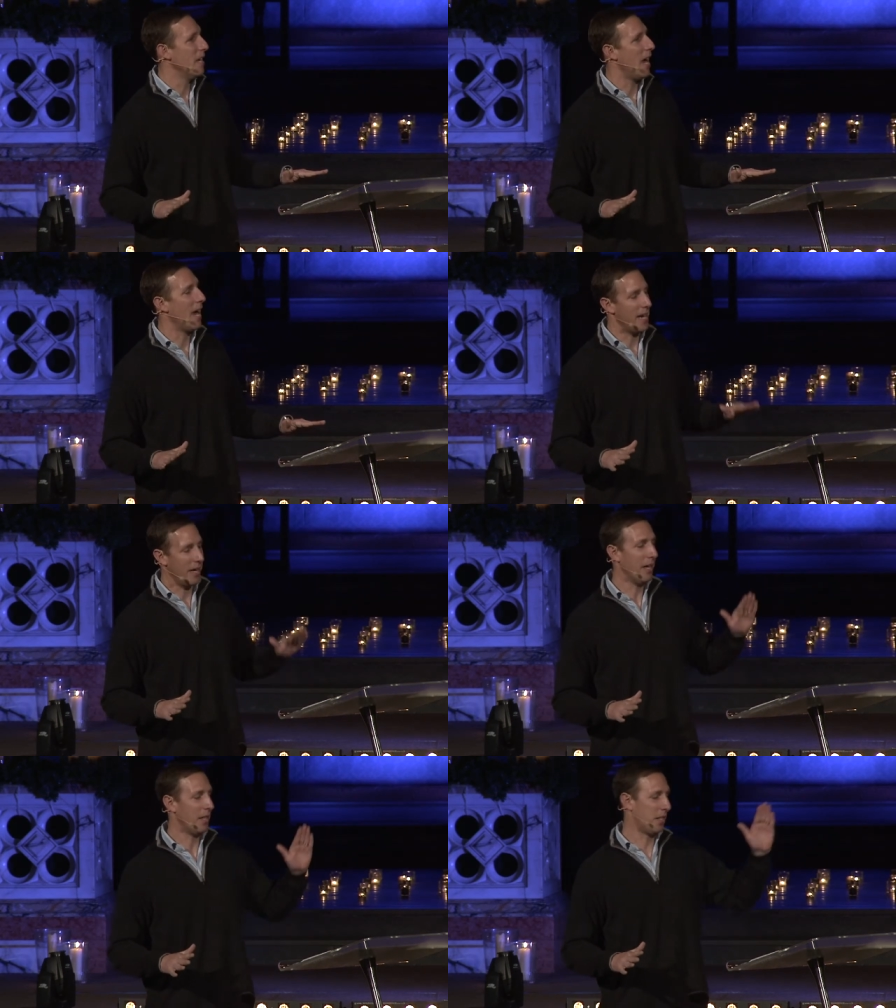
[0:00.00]
And
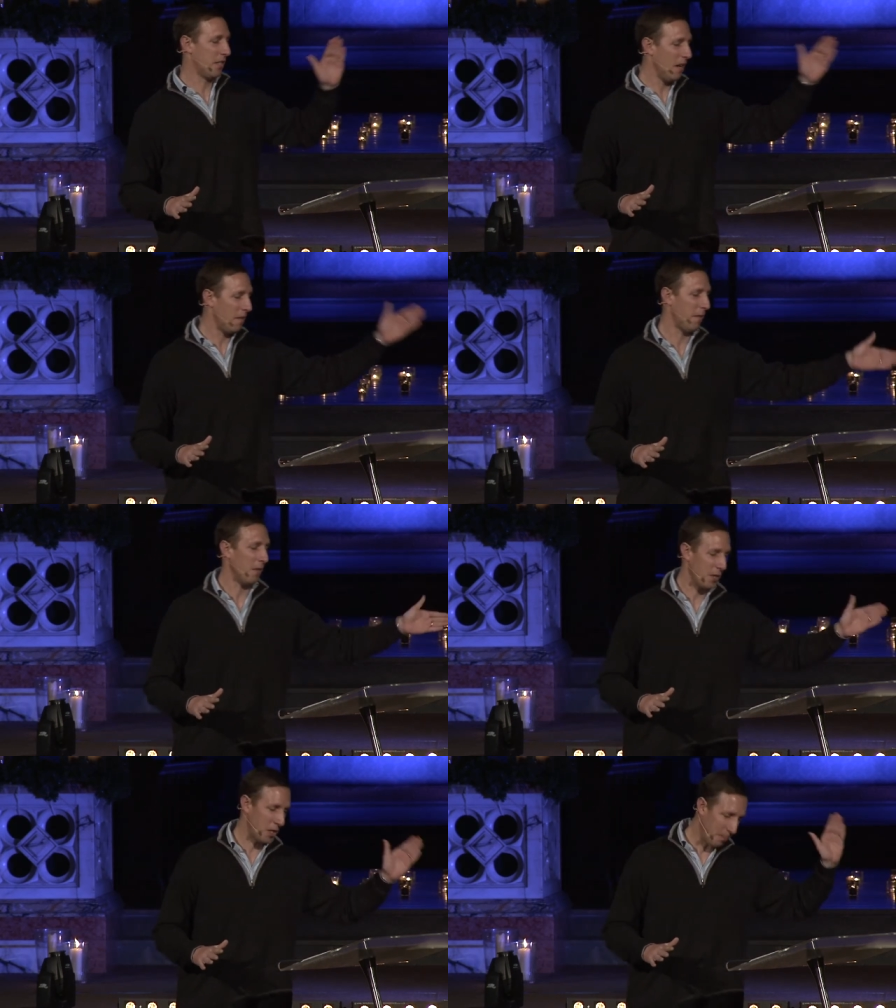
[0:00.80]
I surf
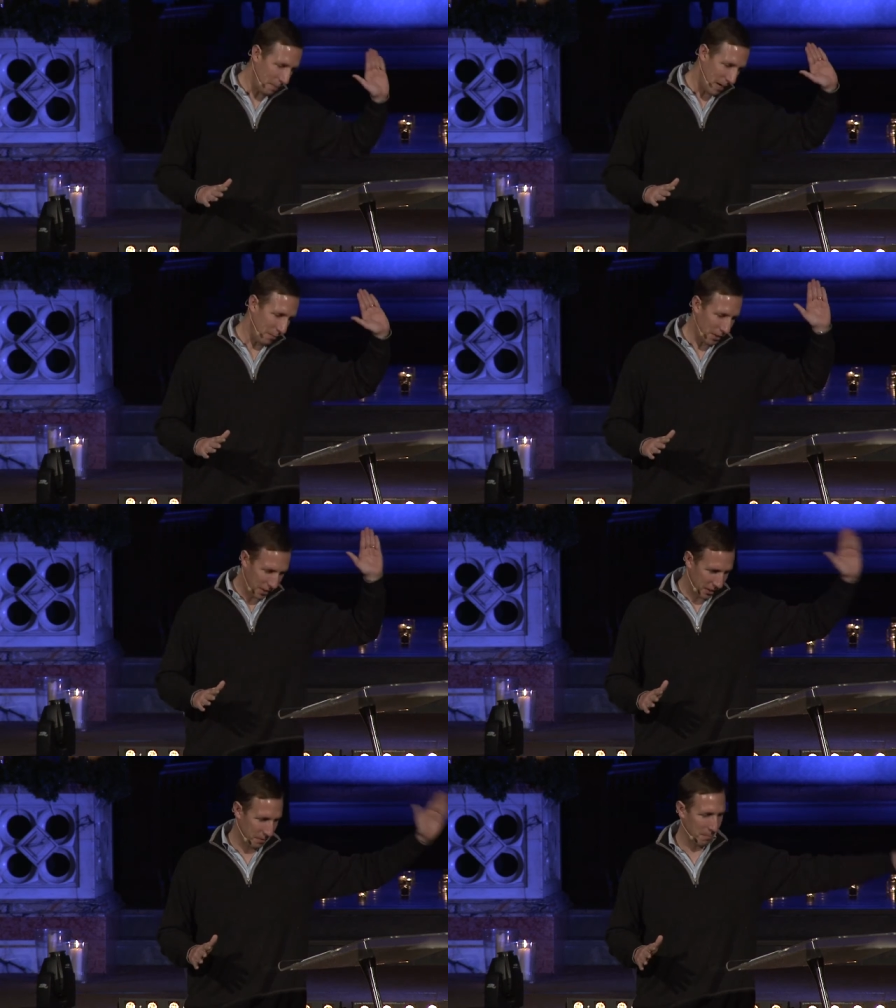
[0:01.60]
on the spit,
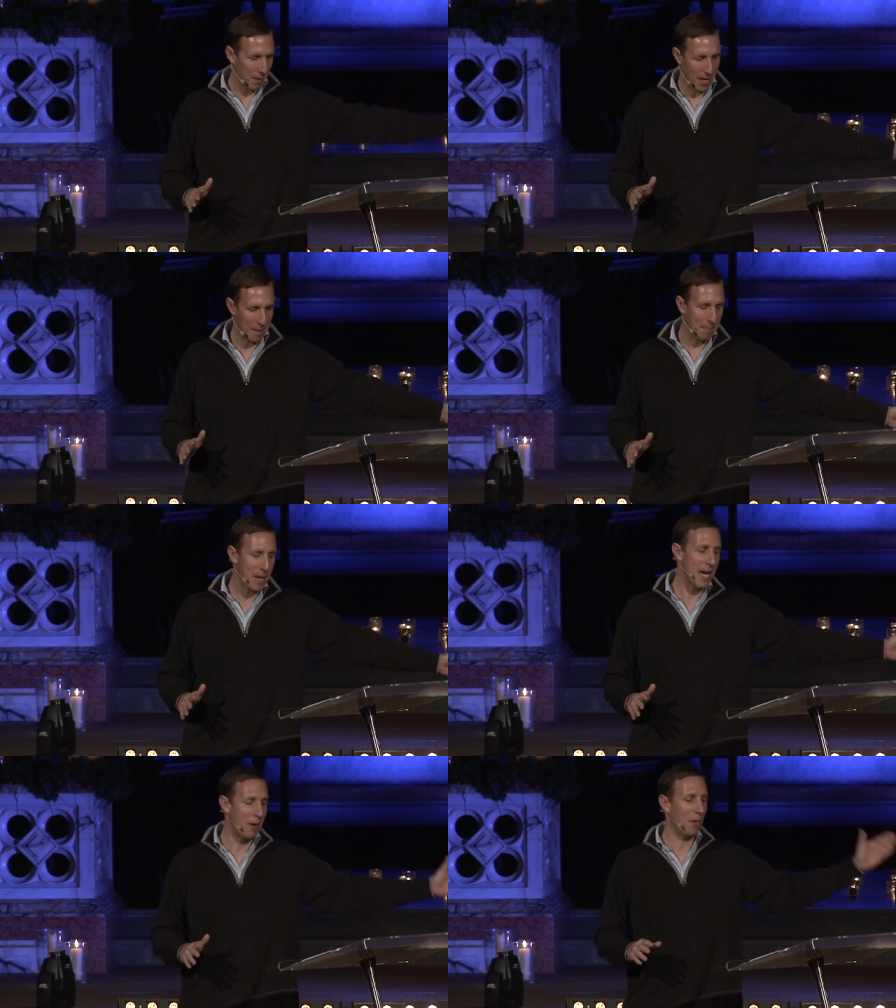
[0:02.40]
which is by a
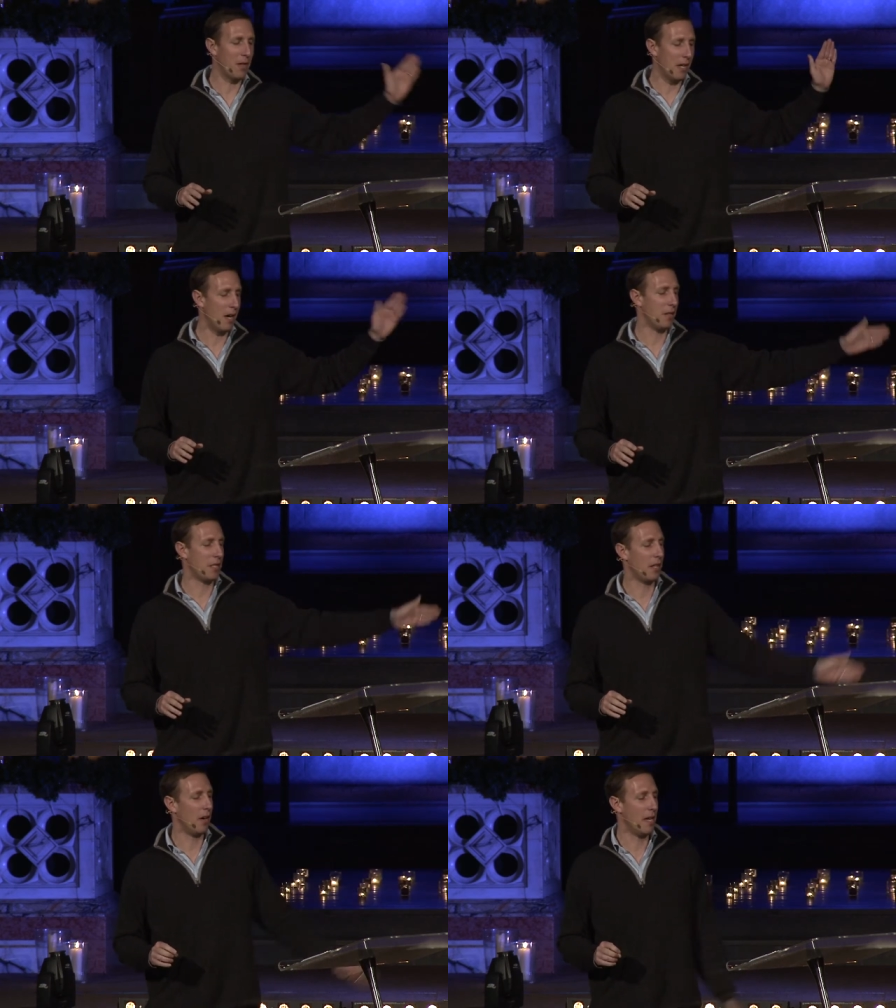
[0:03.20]
pier on the other
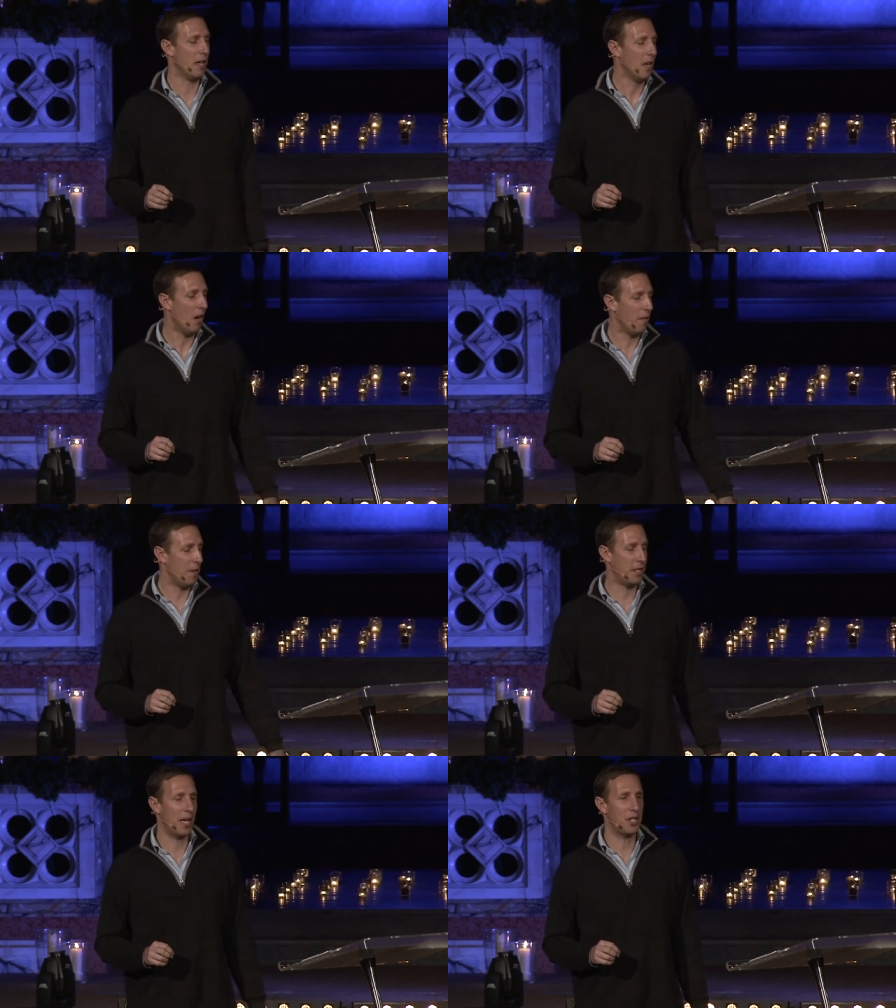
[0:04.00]
side of
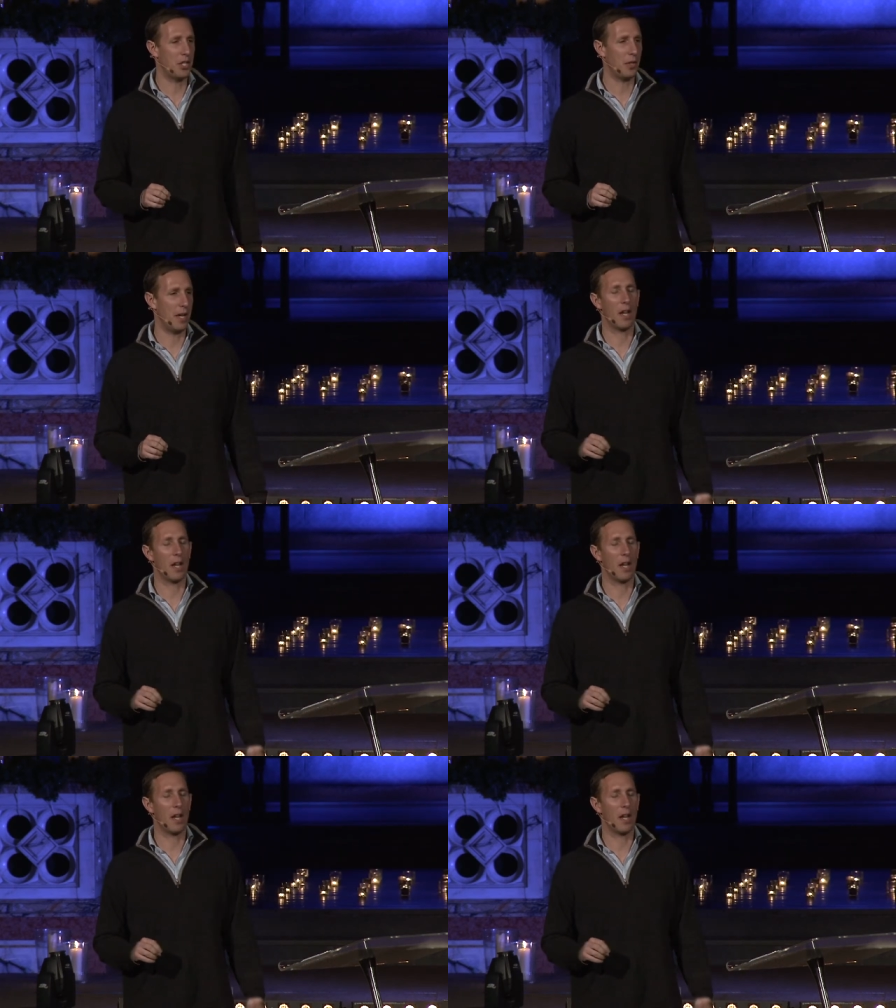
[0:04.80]
this estuary.